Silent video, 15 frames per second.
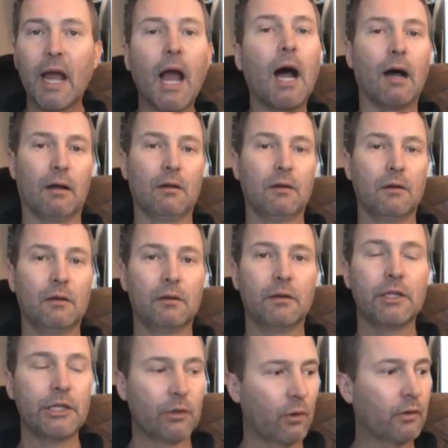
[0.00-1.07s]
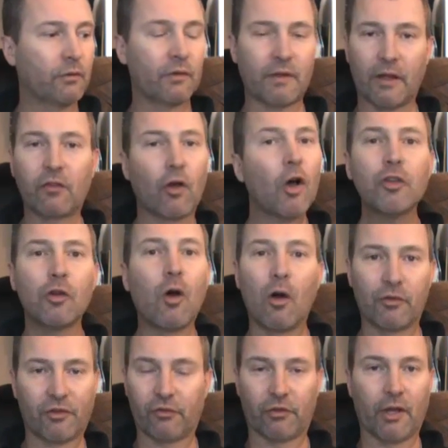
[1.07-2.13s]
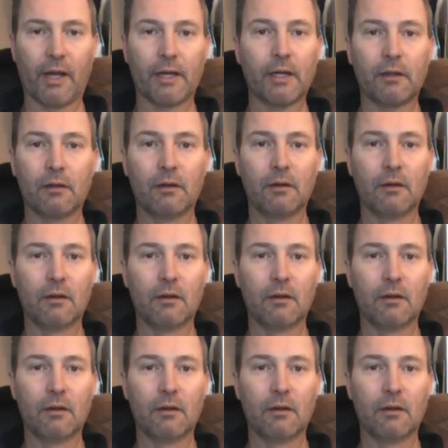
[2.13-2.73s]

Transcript: Yeah, you owe to, that's all you owe society.